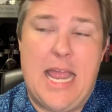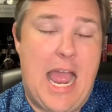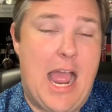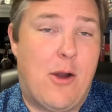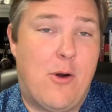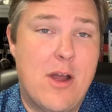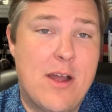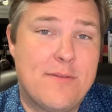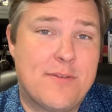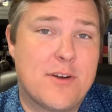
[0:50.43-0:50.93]

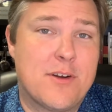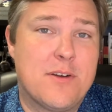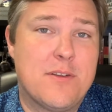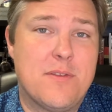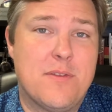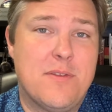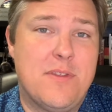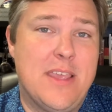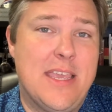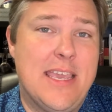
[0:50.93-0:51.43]
However,
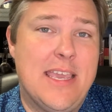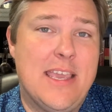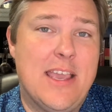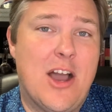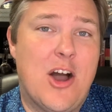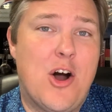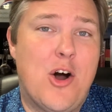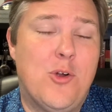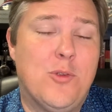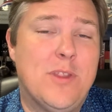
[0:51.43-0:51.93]

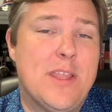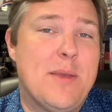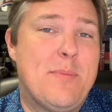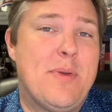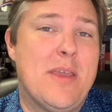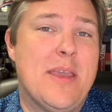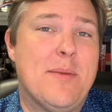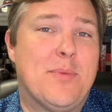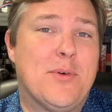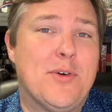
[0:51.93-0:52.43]
the only
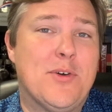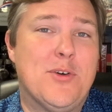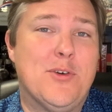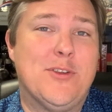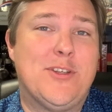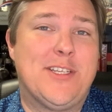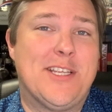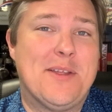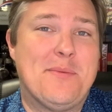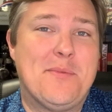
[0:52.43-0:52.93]
people who
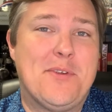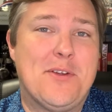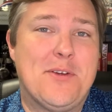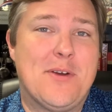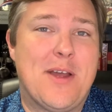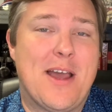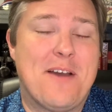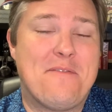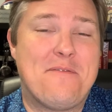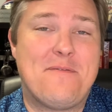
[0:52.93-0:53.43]
seem
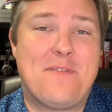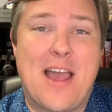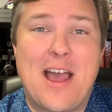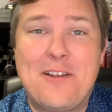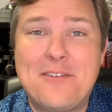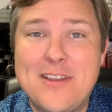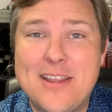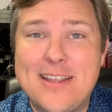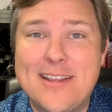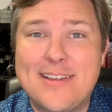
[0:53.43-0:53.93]
to have
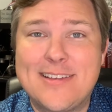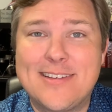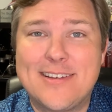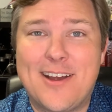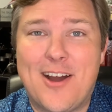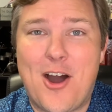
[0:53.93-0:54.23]
found it